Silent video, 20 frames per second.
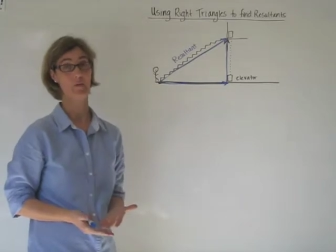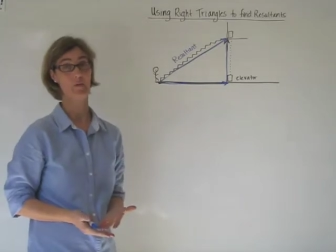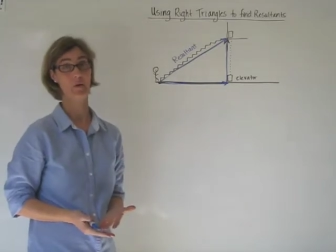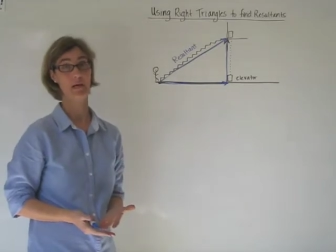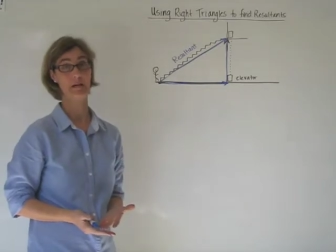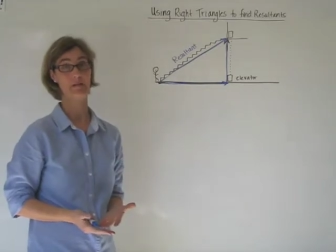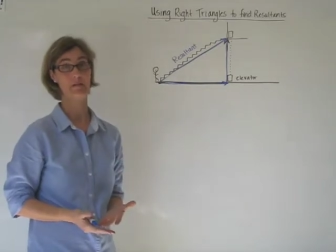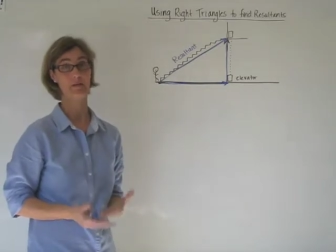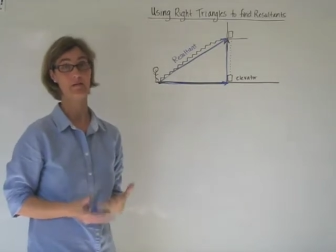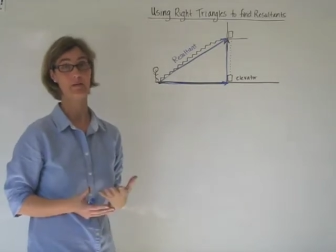
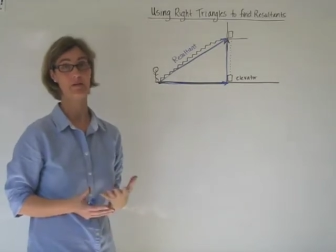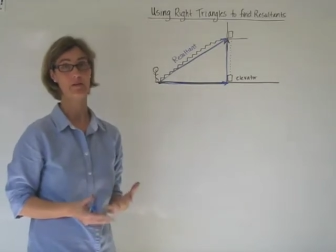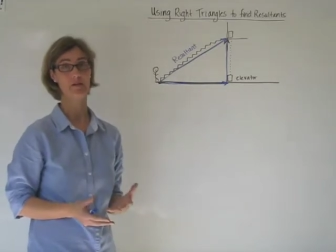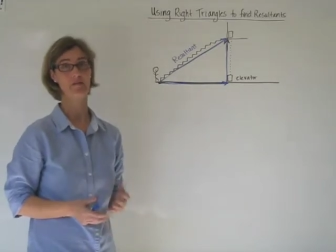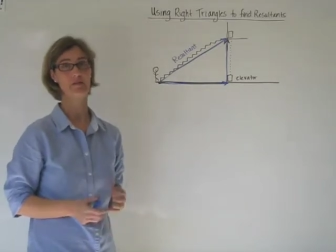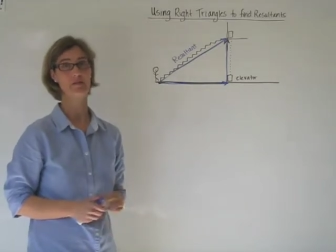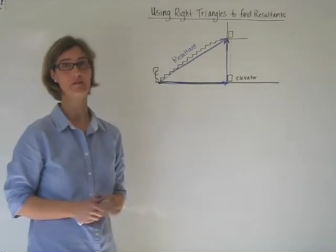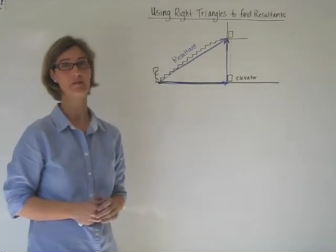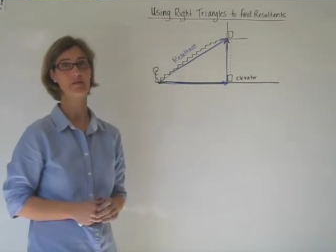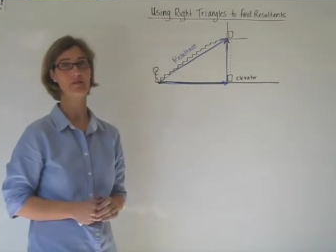way to find a
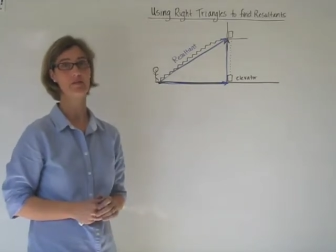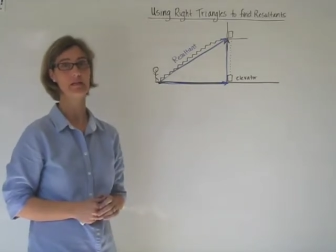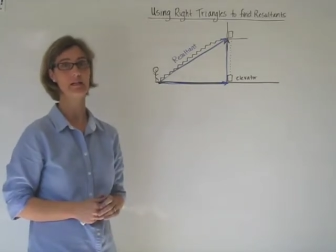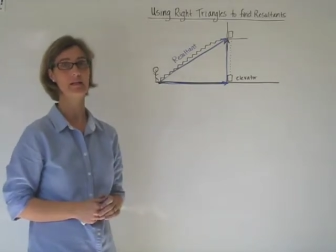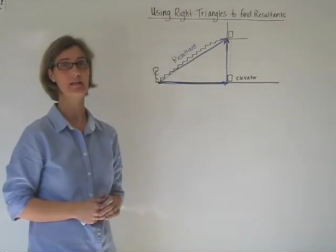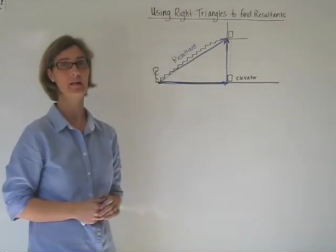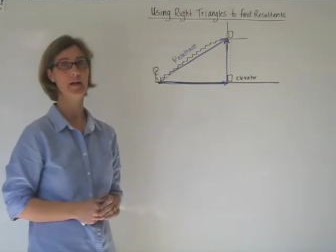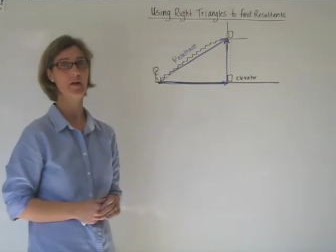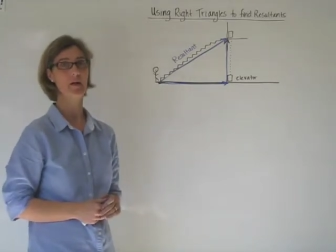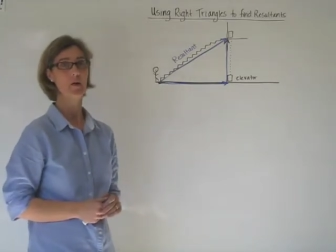resultant,
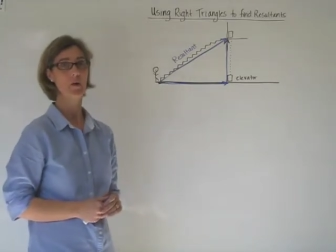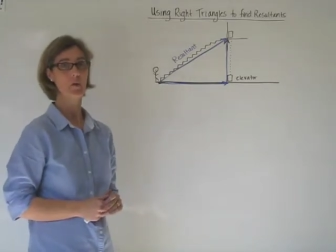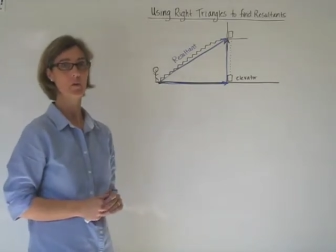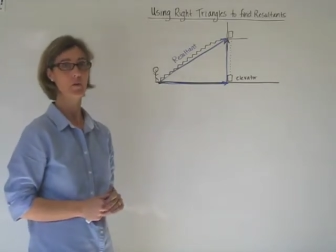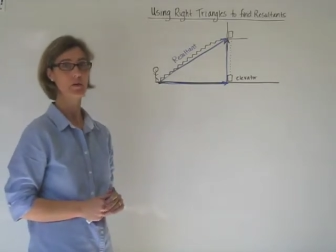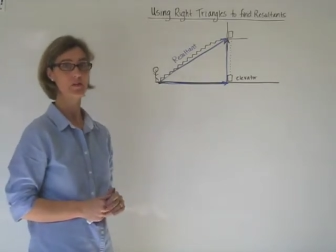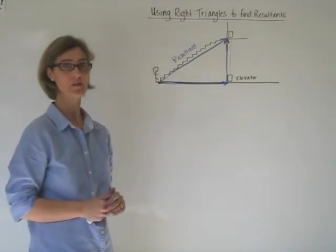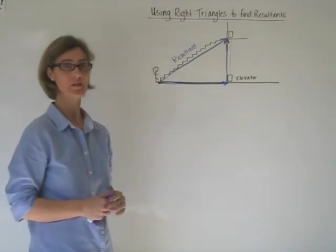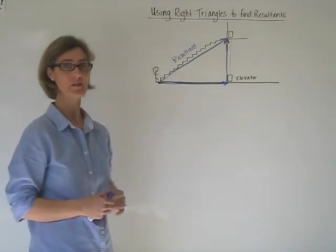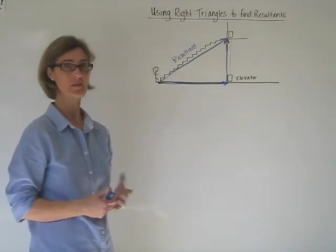
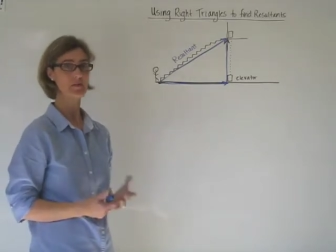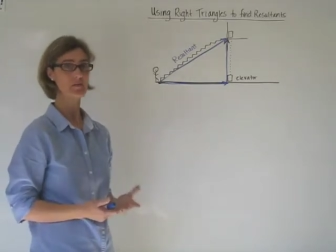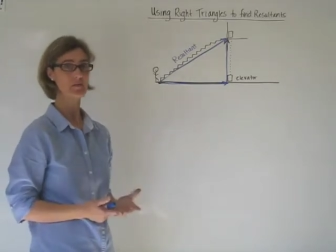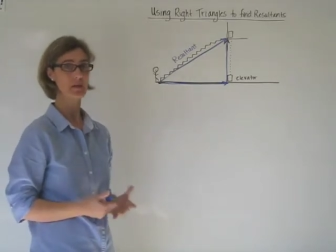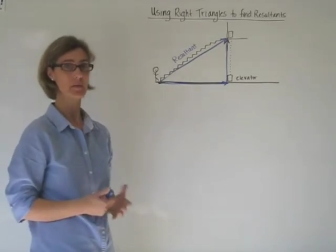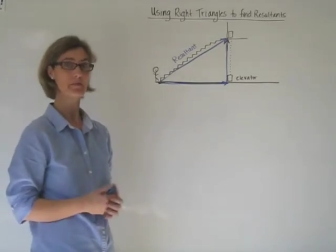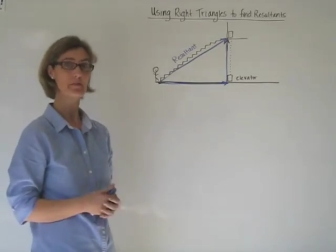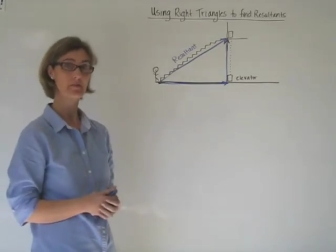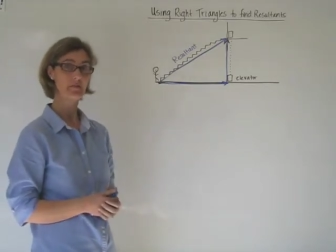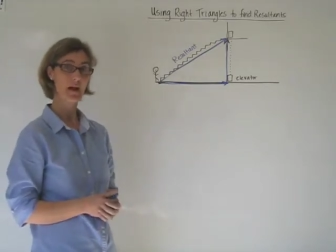which is
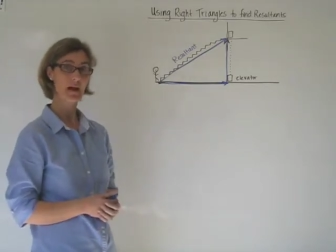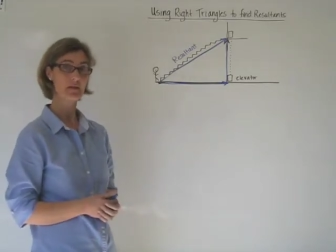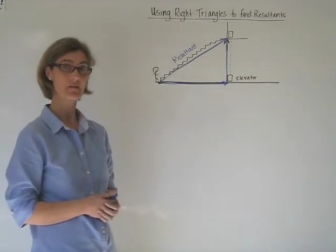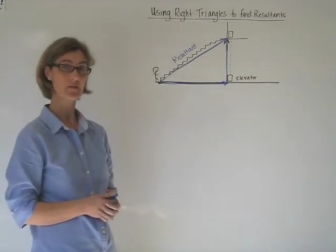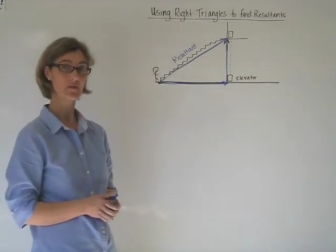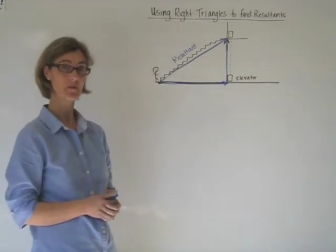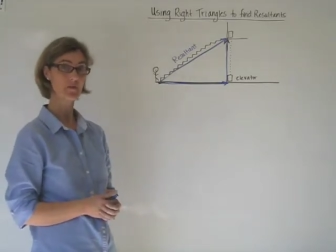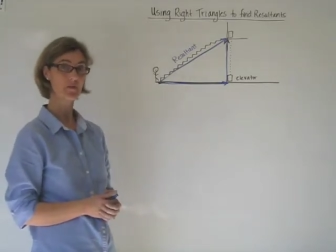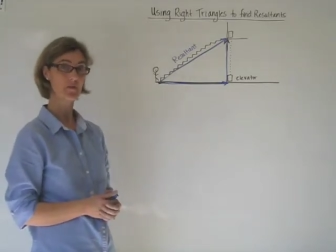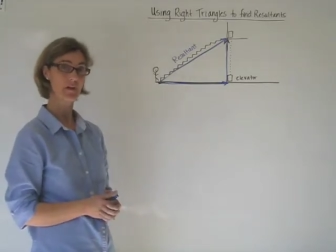sometimes
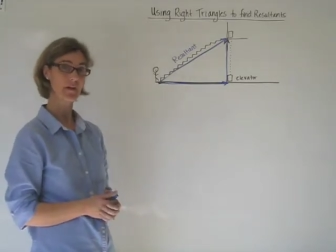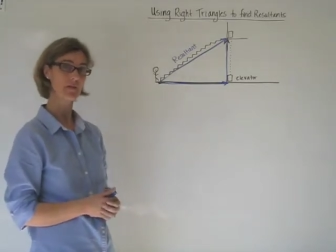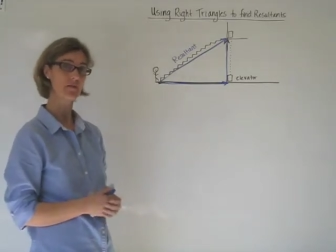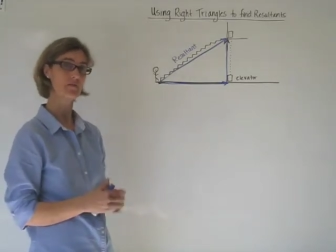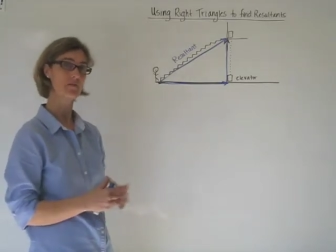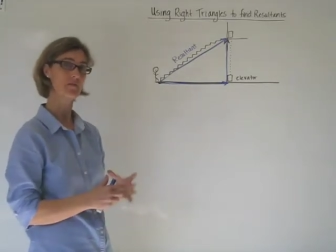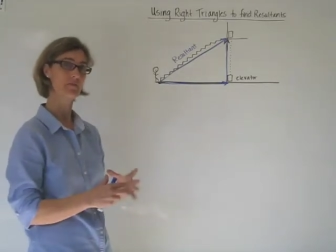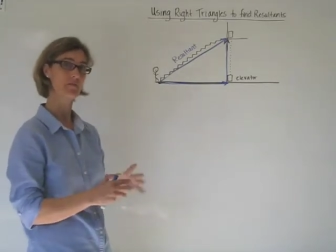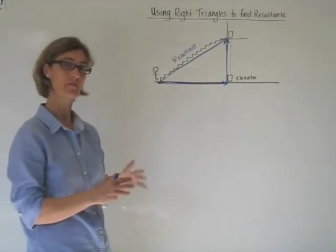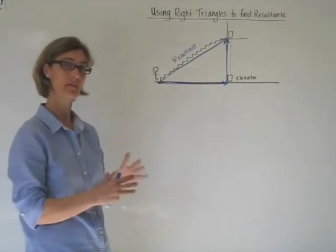faster
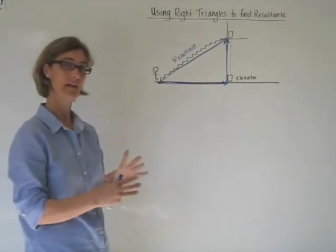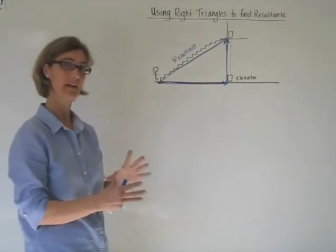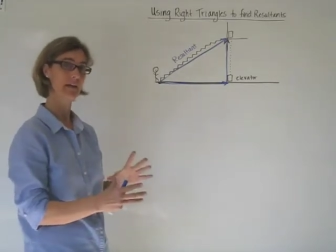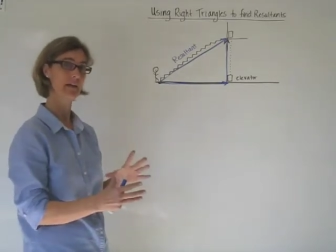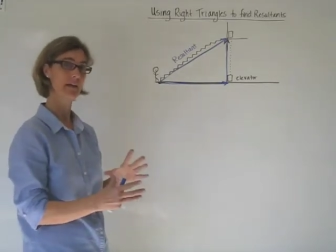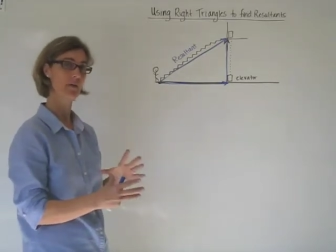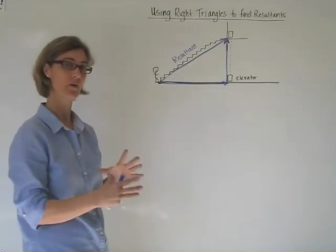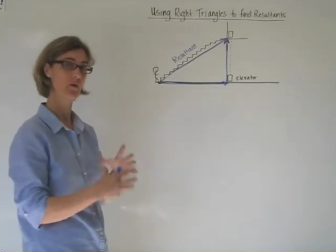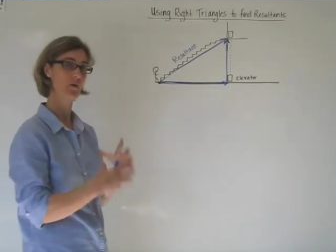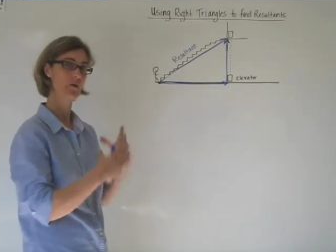than
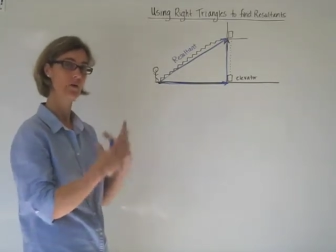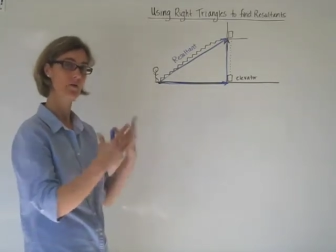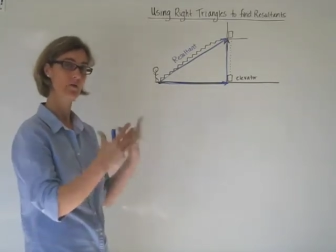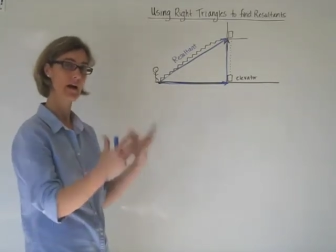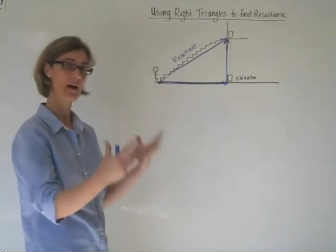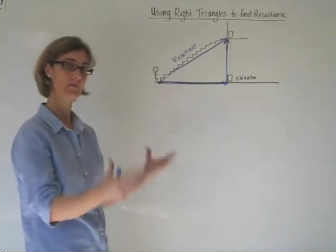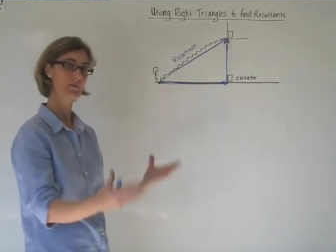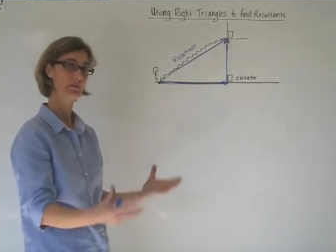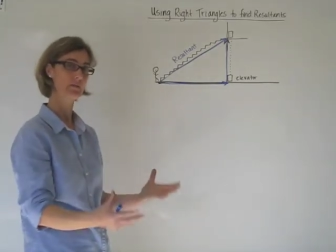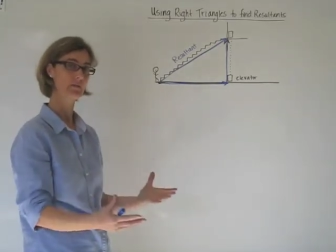making a whole
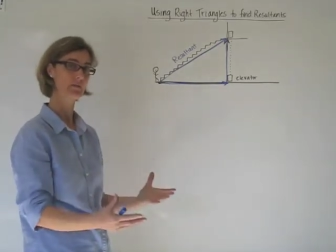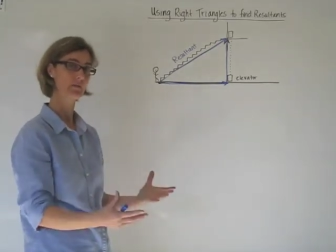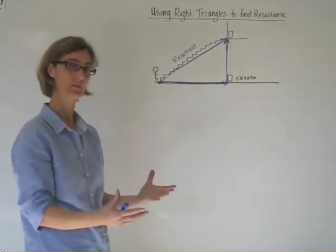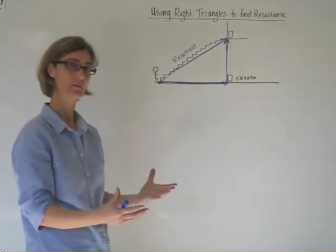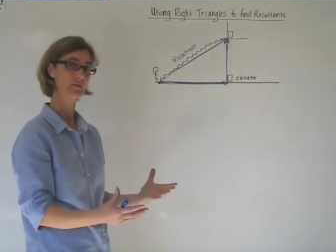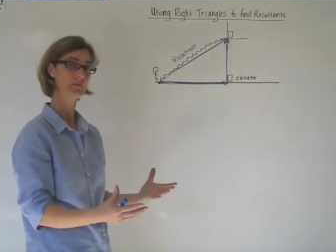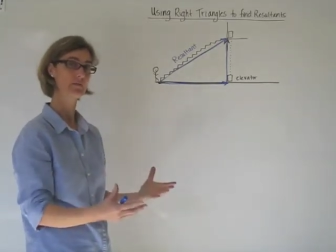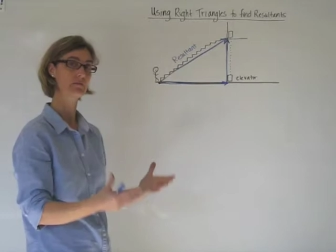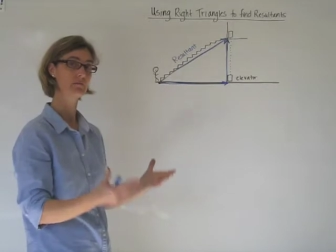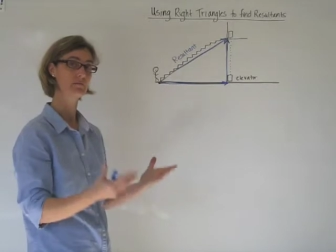graphical